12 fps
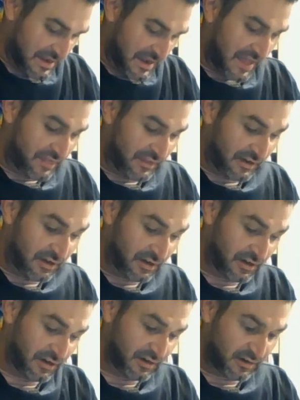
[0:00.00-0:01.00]
and then
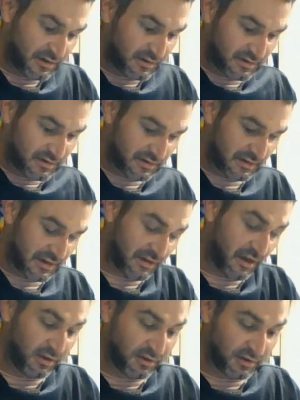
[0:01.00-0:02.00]
her and
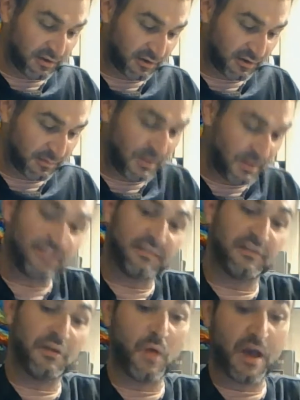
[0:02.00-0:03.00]
all her
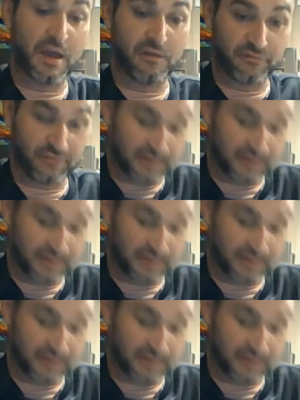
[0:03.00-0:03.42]
military wives,